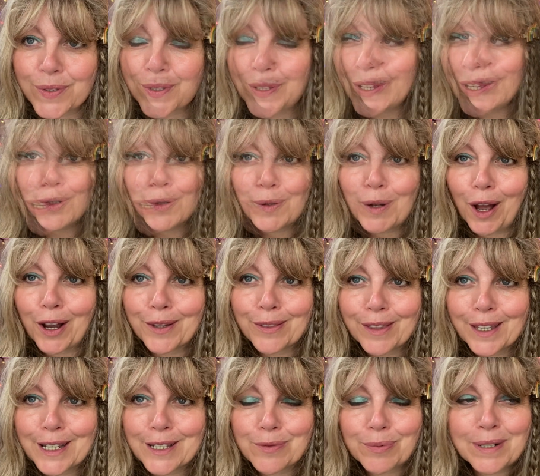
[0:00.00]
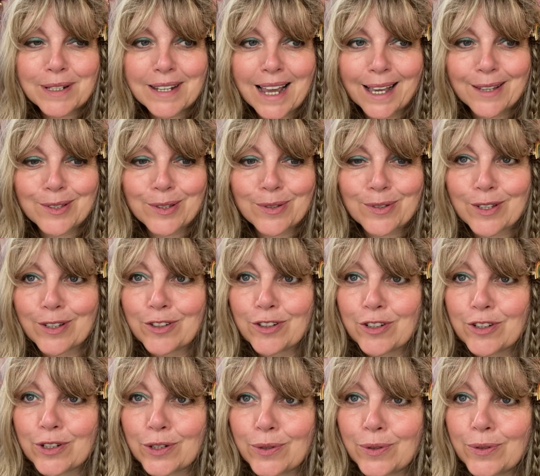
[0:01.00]
Do you like things with tassels and
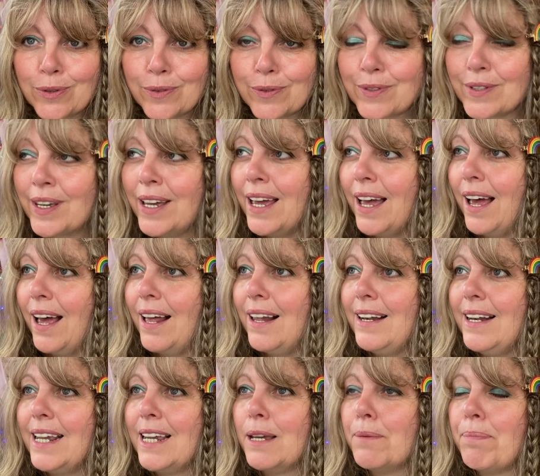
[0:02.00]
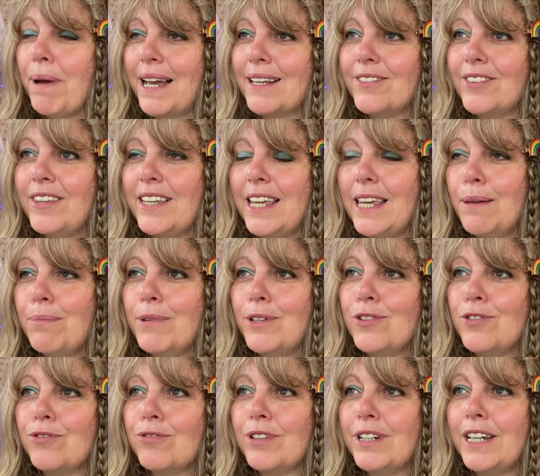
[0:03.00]
shawls? A link back to the
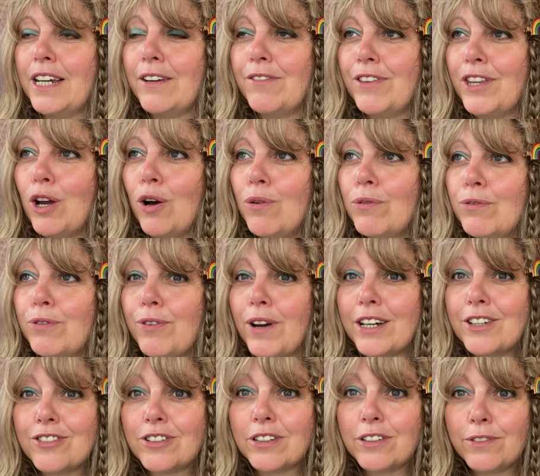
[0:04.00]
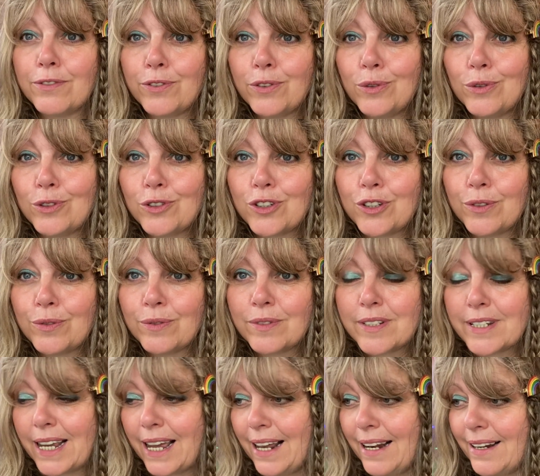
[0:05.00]
imagery of the old-fashioned fortune
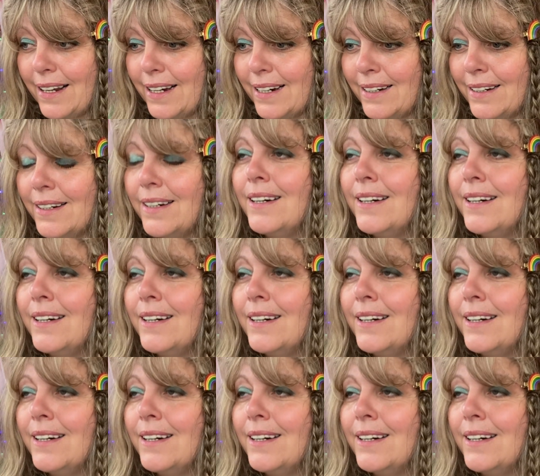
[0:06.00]
teller.